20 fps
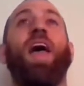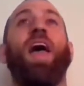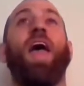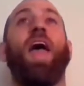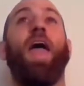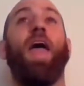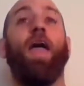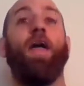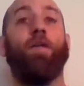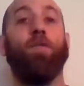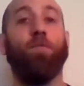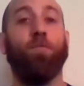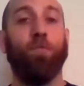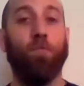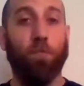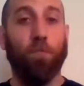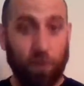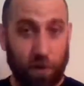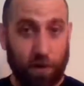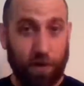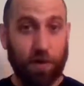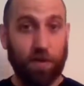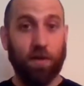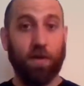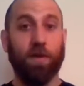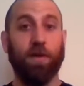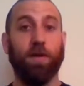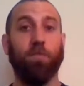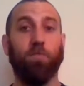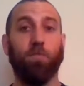and
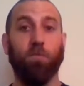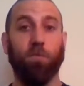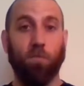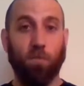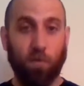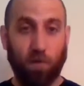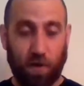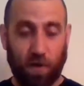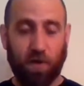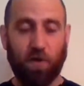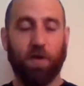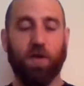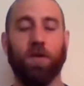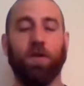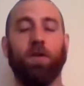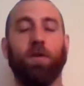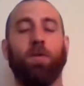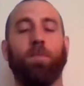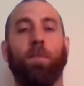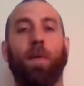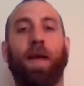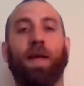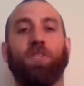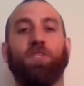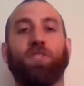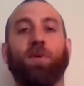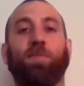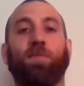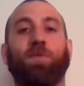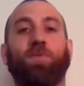really good
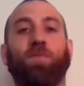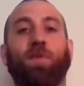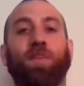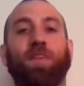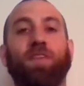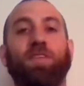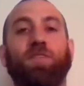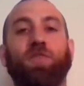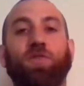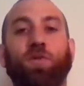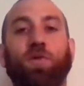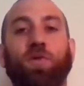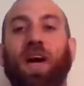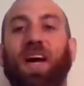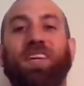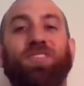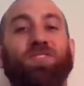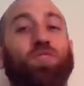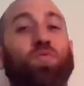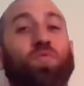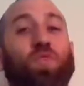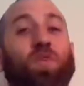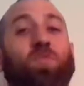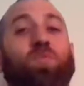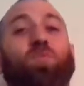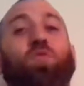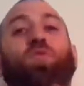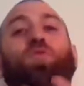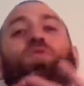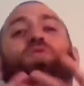matchup between these two guys who
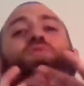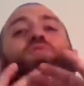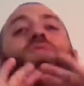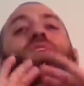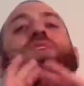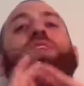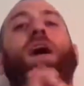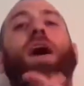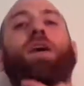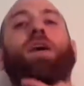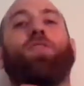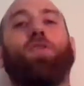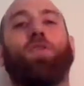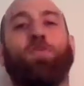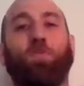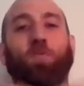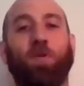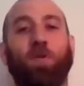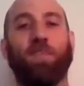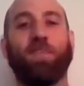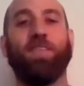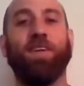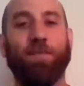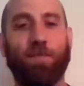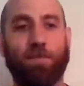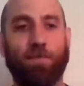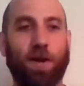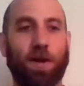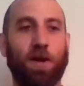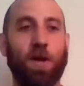could not look more
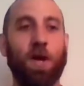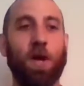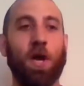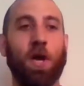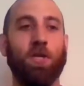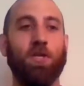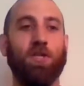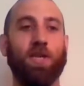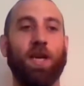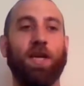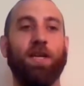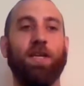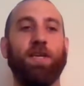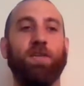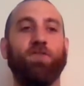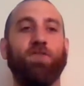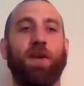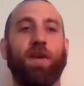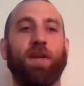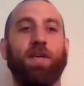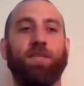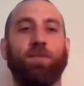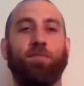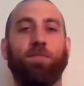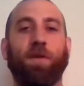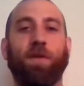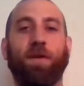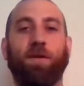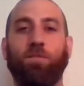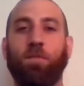different. JD Drake is a
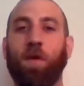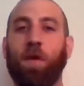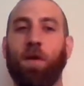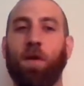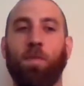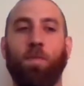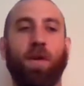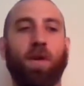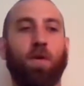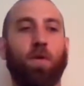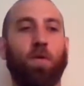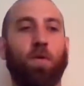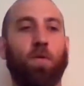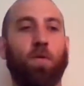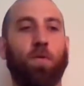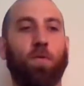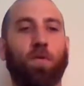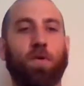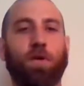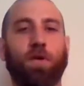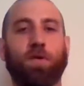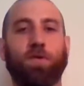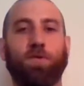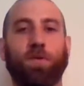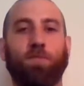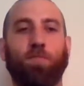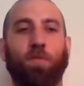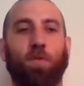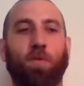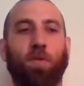big old country
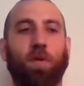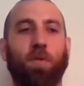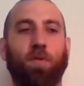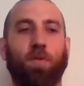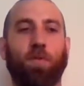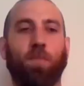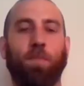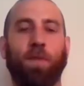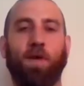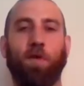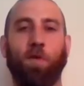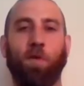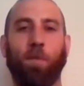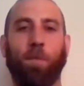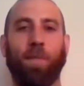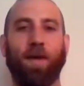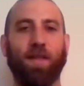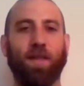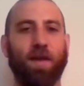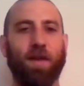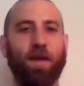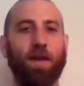boy with a big old belly,